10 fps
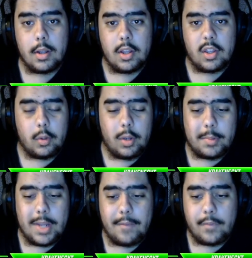So here
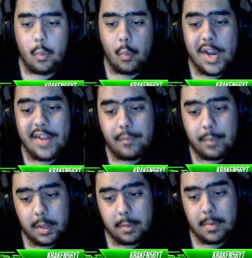we have the wave
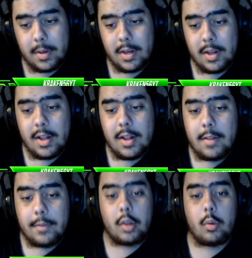beam.
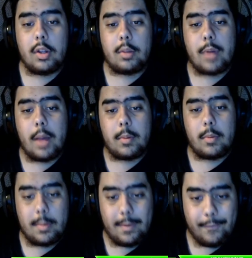This one's probably
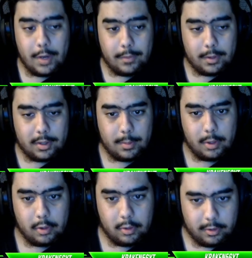one of my favorites, to be
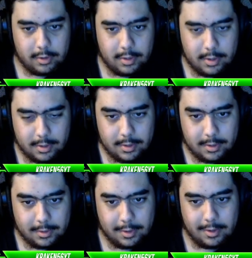honest.
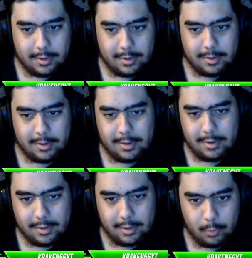
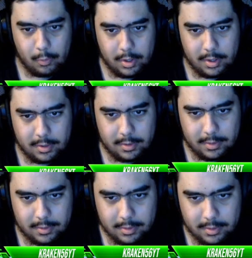Because this one,
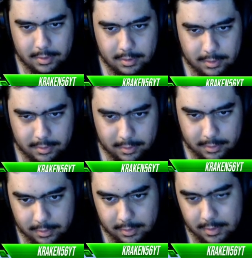
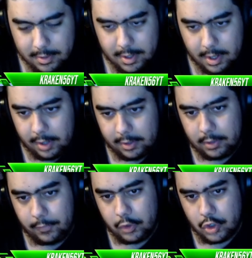yeah, and then
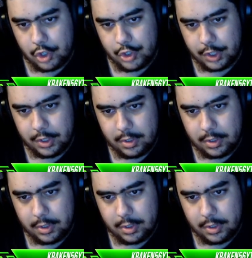if you charge it,